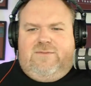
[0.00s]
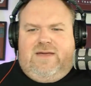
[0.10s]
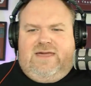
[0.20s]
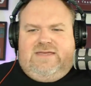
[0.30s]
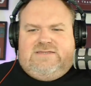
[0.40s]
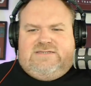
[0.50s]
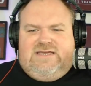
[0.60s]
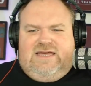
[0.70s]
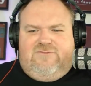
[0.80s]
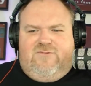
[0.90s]
Eight.
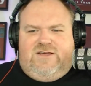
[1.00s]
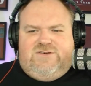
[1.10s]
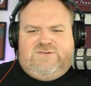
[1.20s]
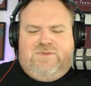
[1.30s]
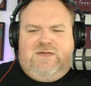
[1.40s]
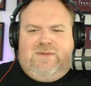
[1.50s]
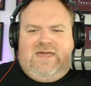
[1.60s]
Rice baby,